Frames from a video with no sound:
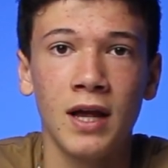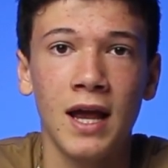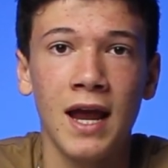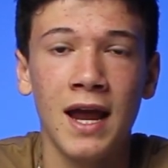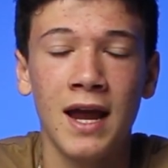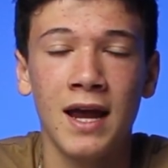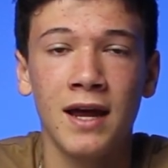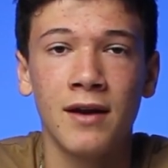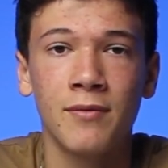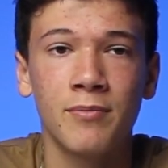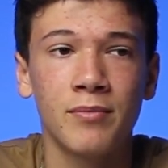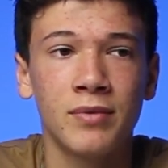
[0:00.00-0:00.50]

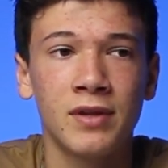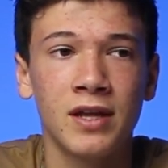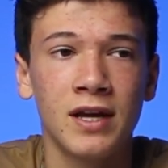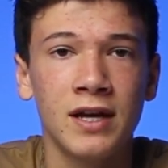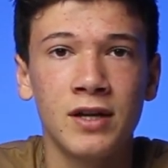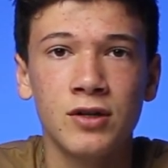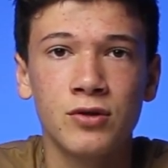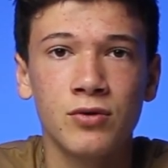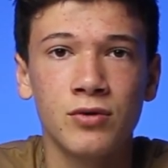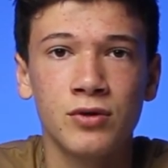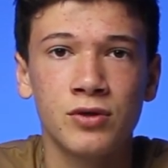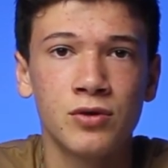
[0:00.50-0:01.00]
And the
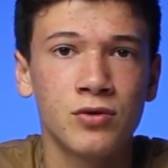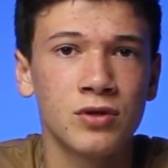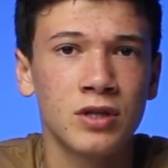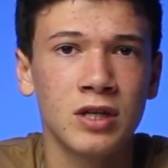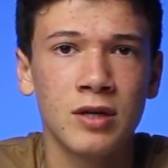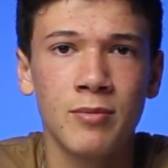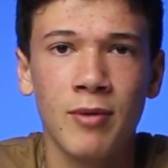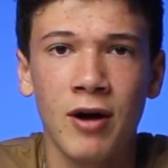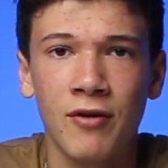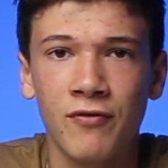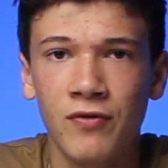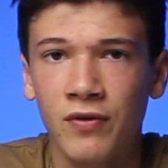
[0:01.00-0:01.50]
intro is usually
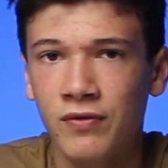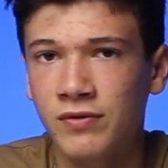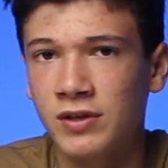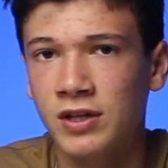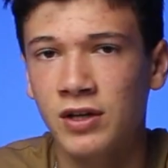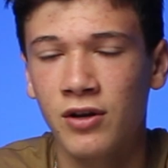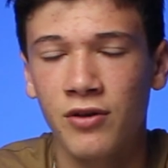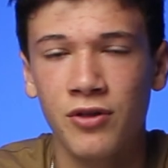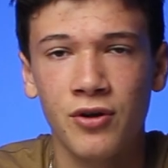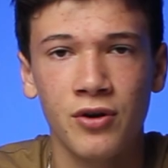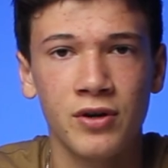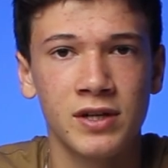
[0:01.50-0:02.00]
about 15
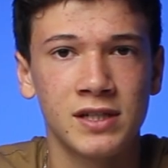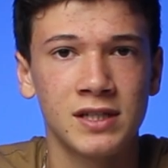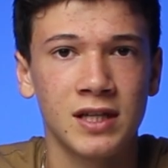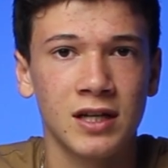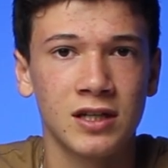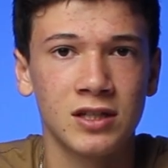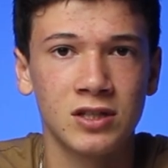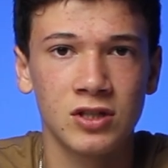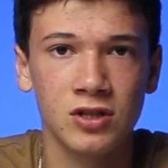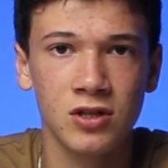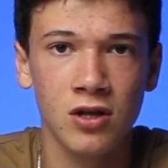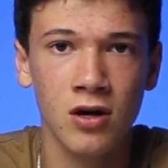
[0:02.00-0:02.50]
to 30
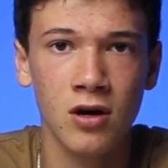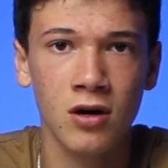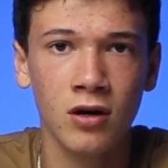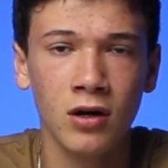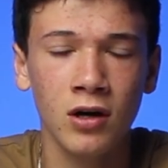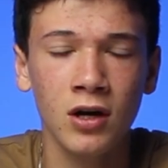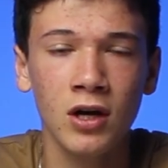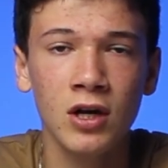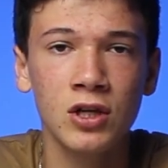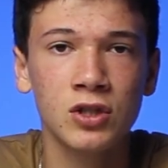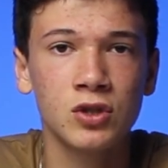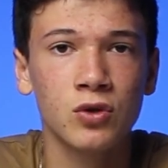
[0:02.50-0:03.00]
seconds long,
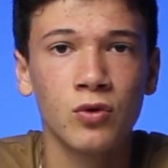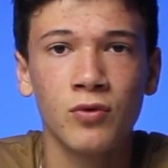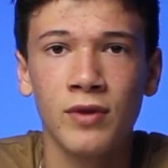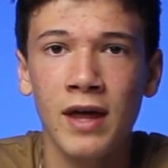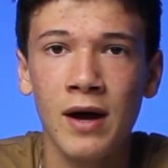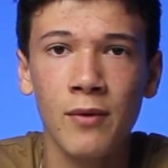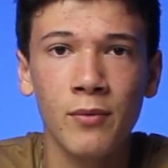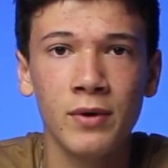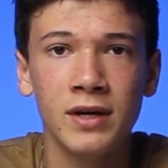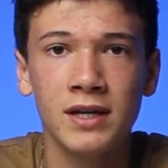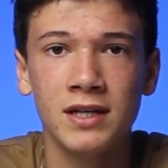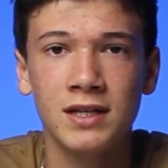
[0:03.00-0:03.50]
so
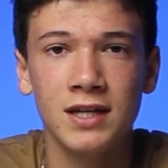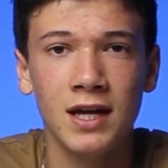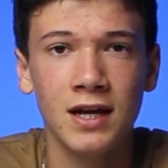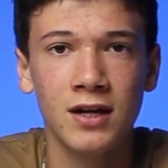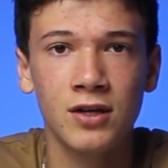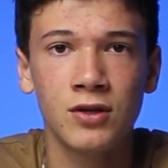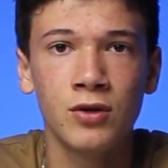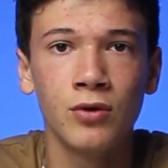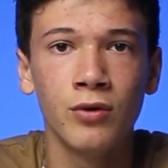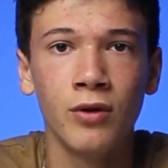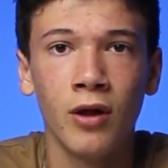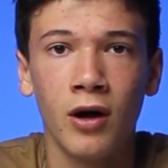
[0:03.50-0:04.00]
that wouldn't take
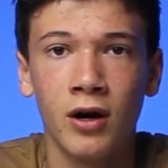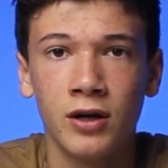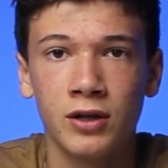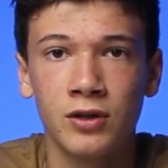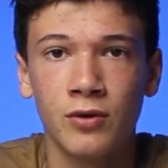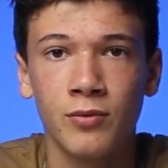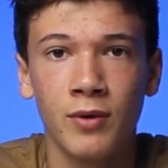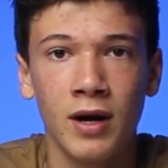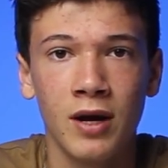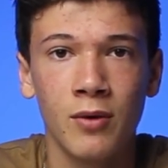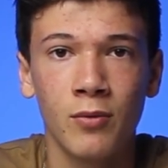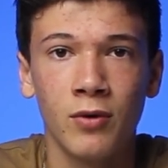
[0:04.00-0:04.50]
too long to
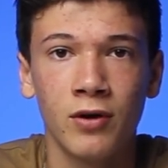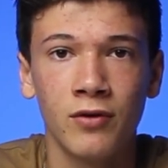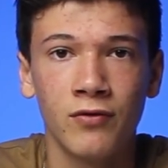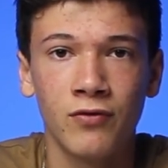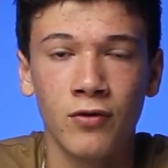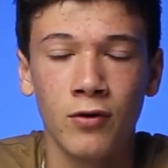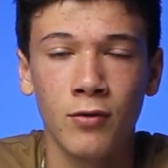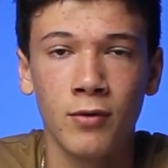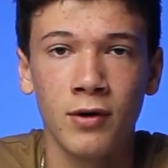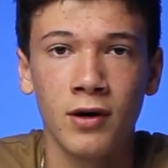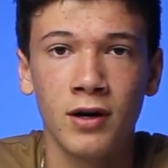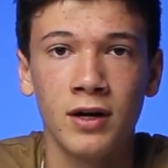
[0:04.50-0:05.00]
write word
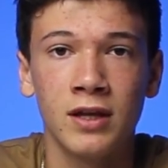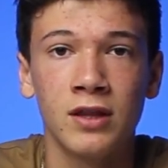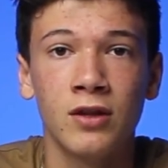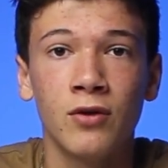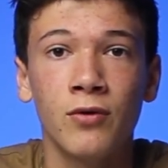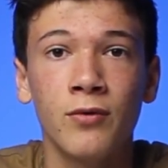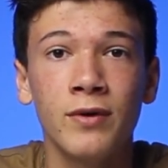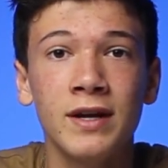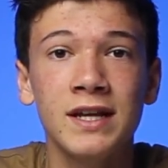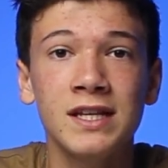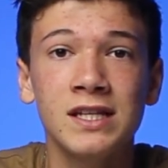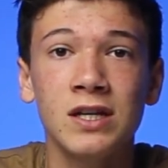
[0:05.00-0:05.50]
for word. And the
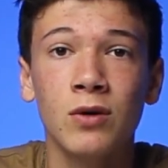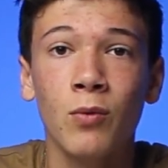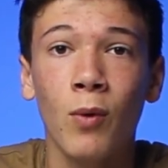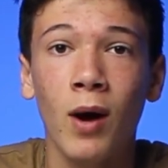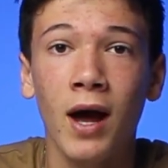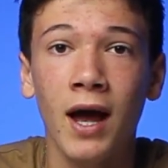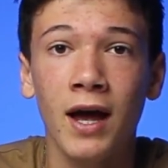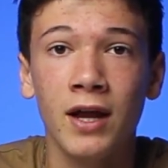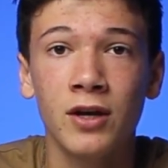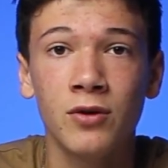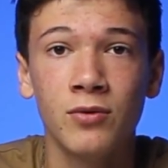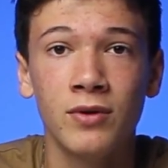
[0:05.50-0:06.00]
reason
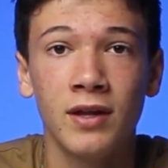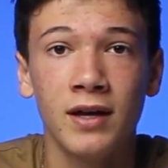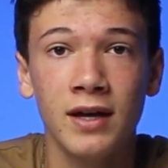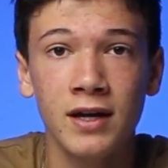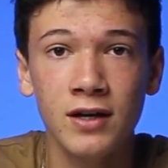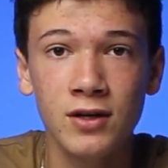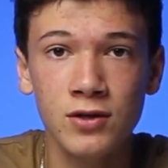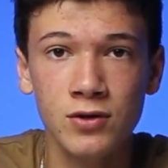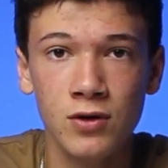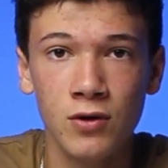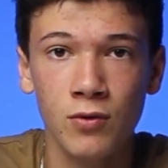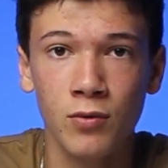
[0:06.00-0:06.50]
why I do the
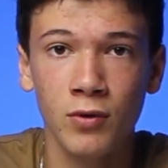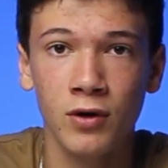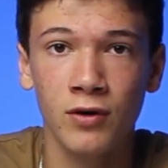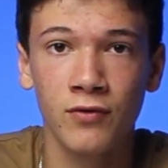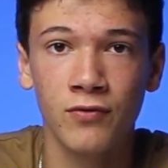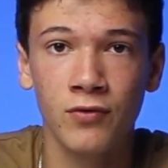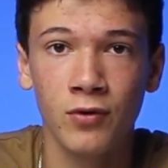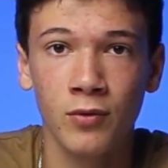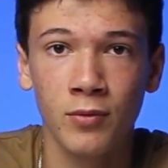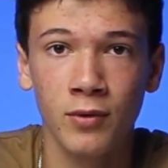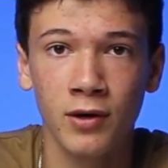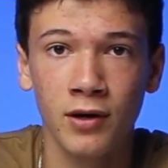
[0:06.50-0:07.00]
intro word
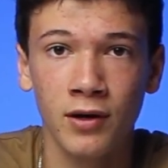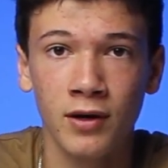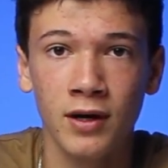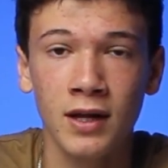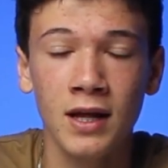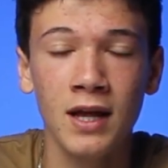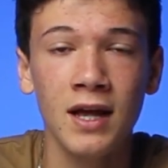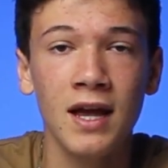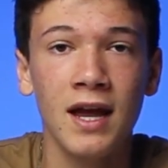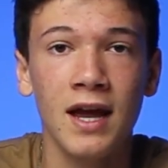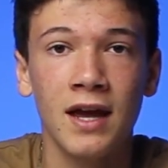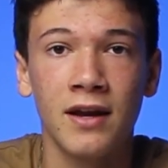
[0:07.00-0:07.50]
for word
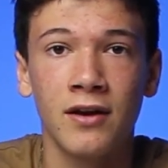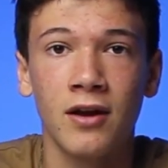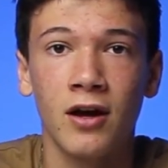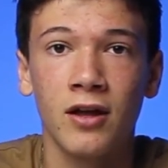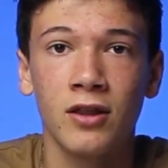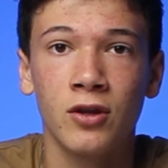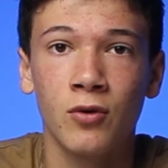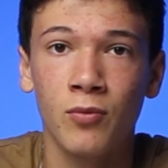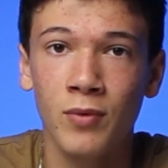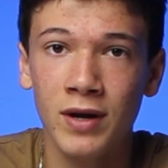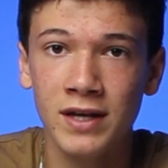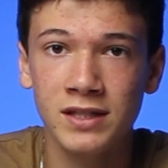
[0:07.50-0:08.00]
and not
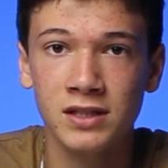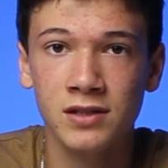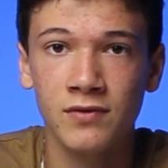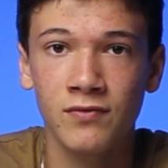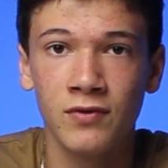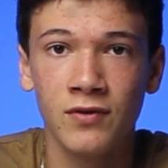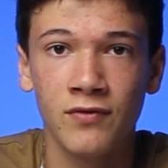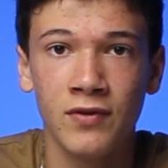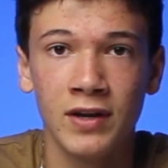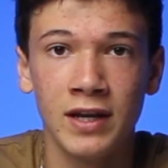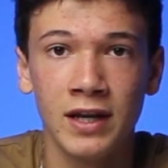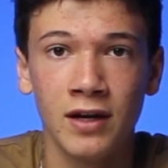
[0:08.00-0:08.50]
the rest of
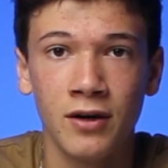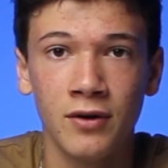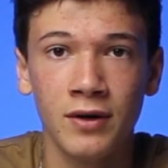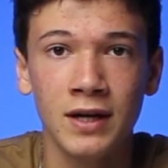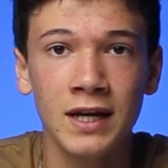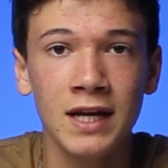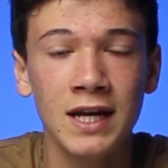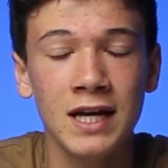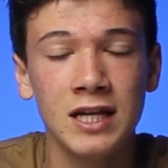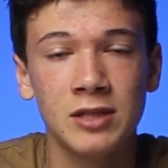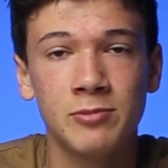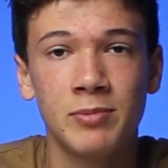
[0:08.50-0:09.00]
the video
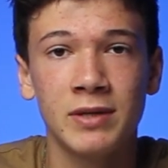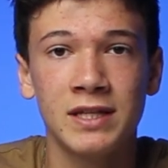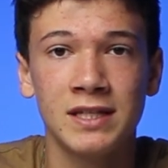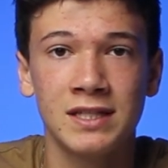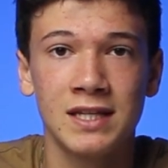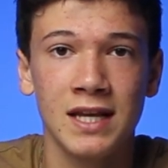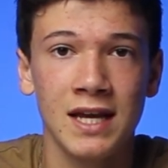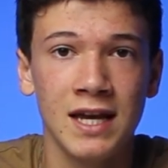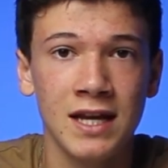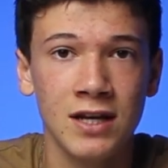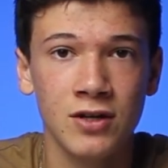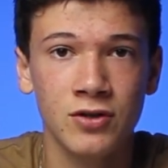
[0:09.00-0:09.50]
is because
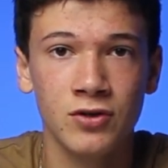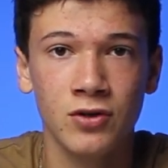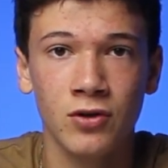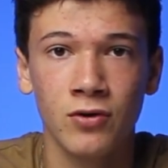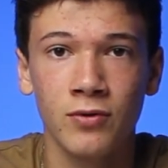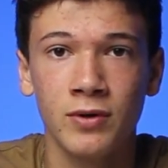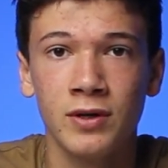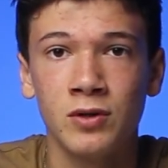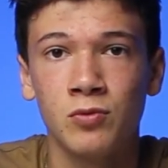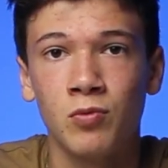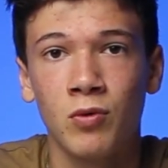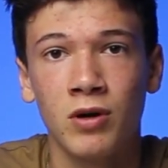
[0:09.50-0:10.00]
the intro
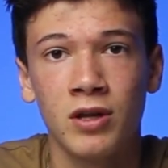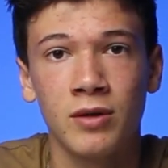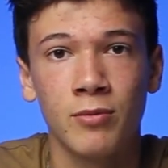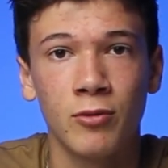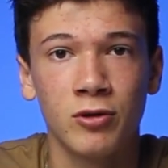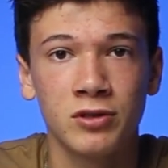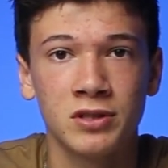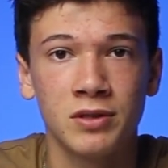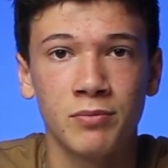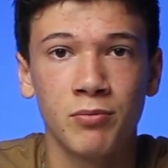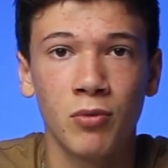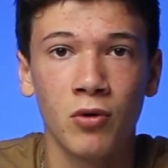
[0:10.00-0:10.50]
is one of the
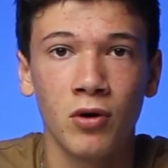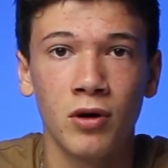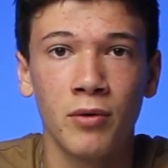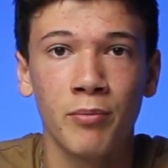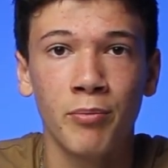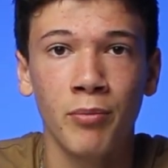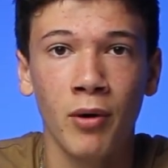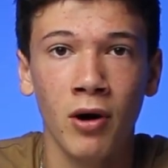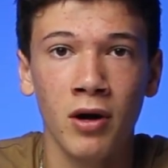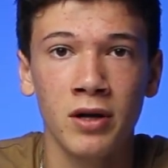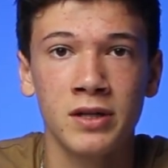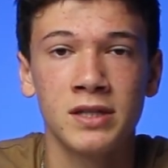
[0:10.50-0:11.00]
most important
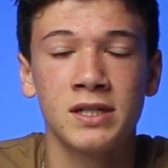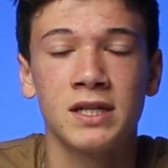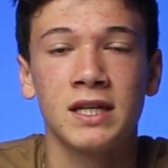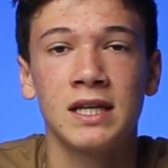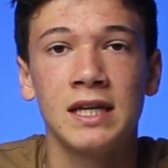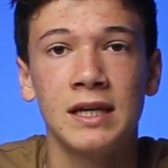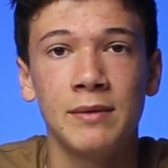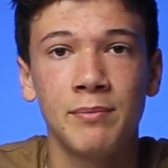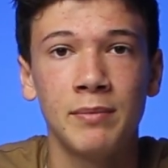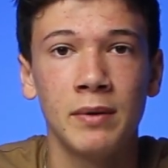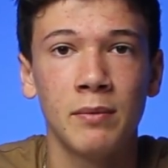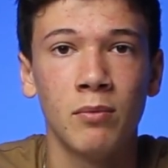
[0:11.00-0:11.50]
parts to
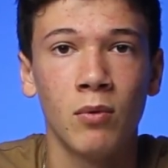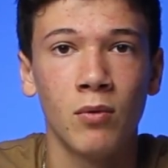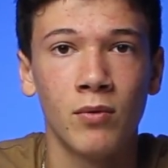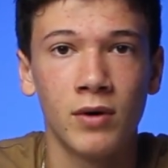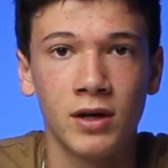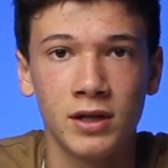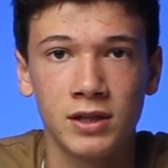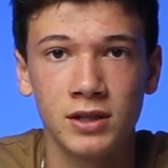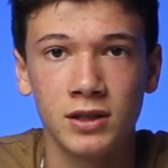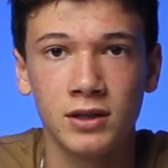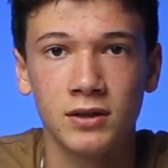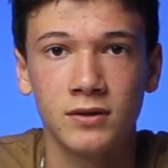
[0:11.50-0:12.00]
keep people
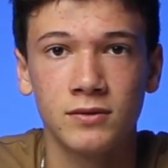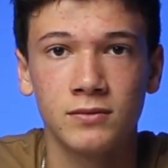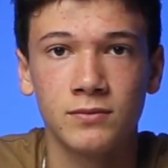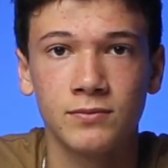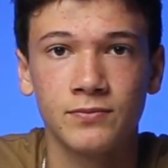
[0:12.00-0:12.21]
watching.